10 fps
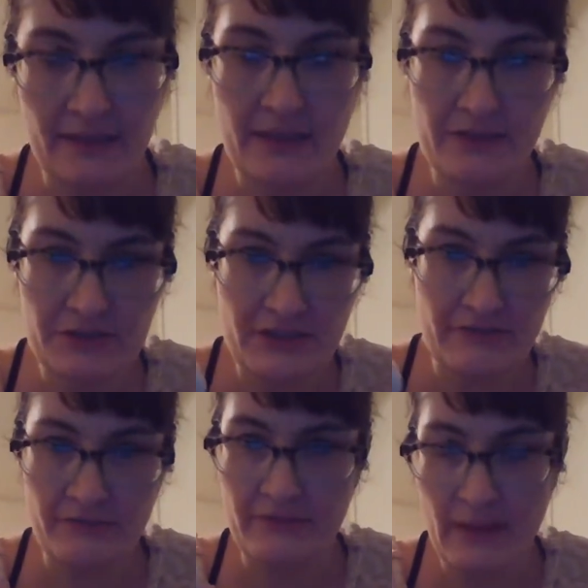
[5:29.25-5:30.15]
energy
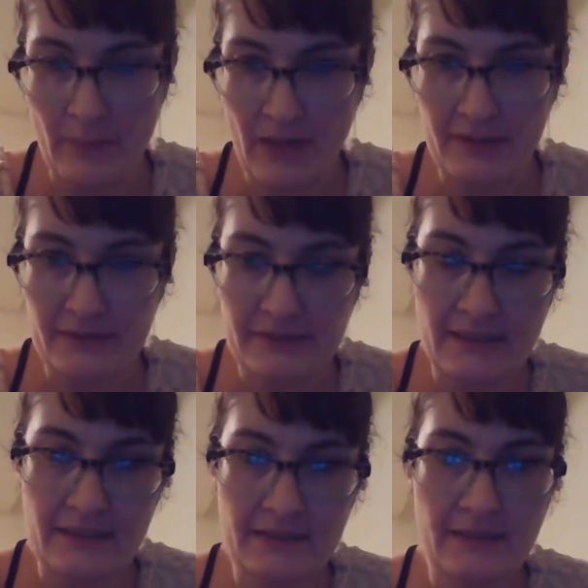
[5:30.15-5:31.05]
vampires
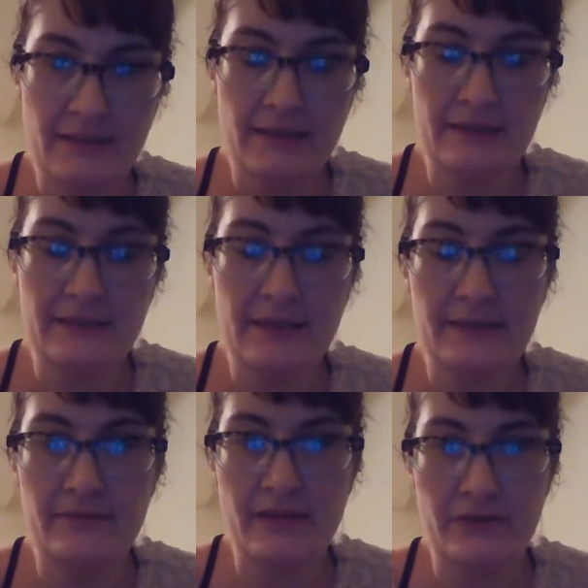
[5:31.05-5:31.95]
and uh,
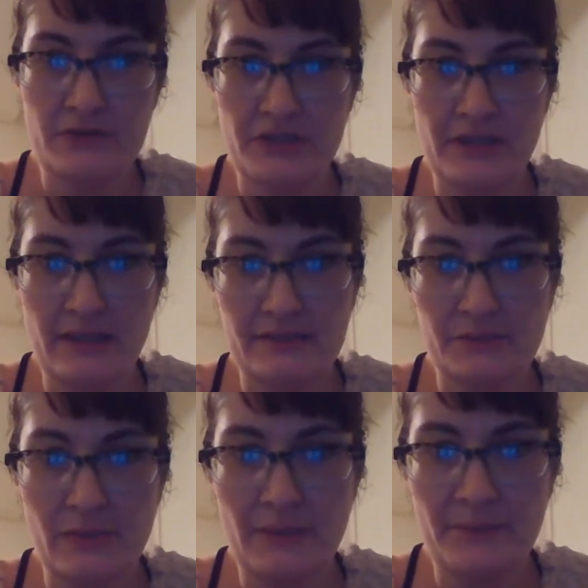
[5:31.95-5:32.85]
negative energy
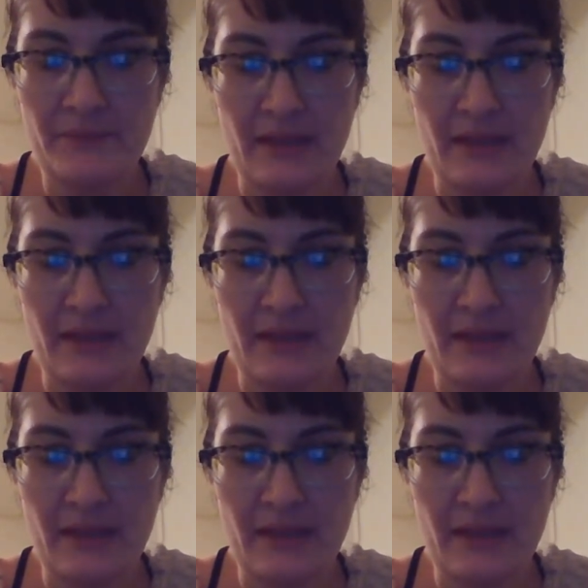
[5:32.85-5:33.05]
as well.